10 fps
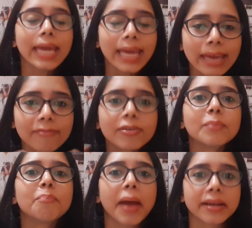
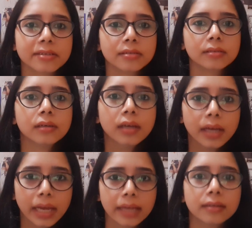even better
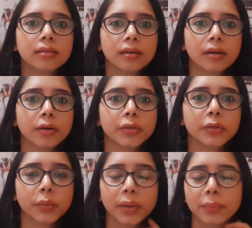in
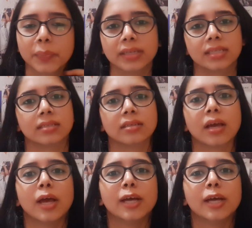you know, in person.